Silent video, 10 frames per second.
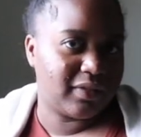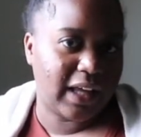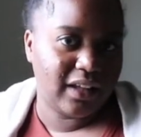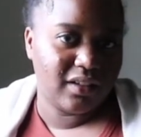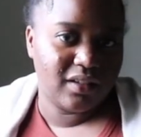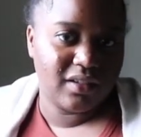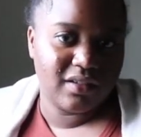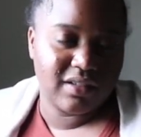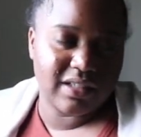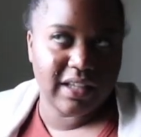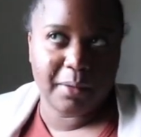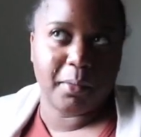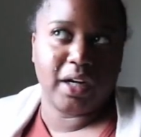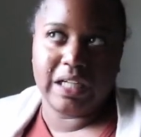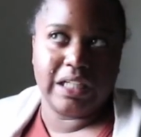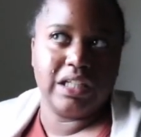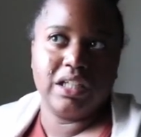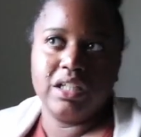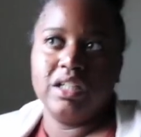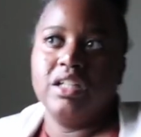flight to St. Martin,
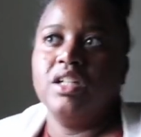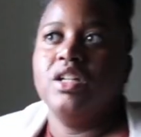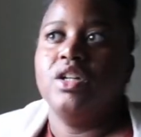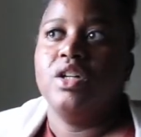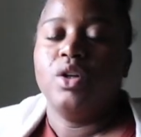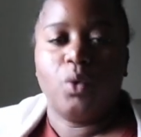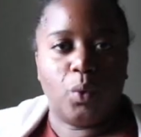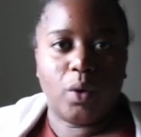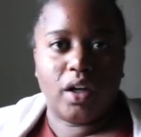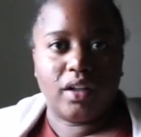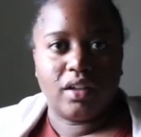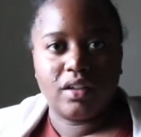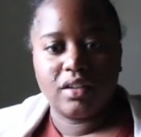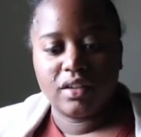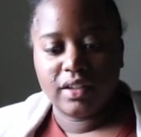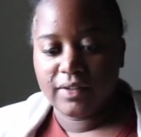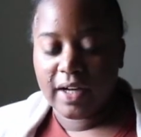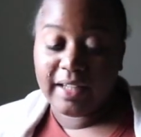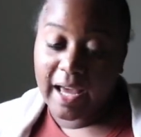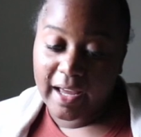one
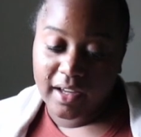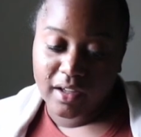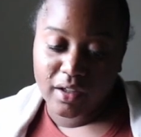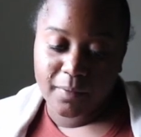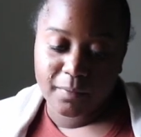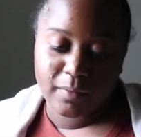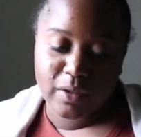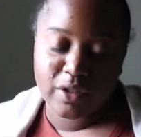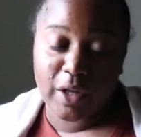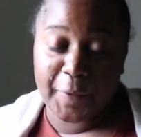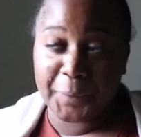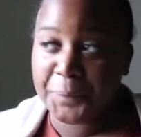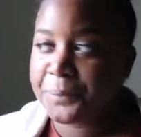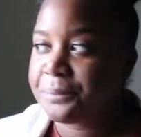a day. So,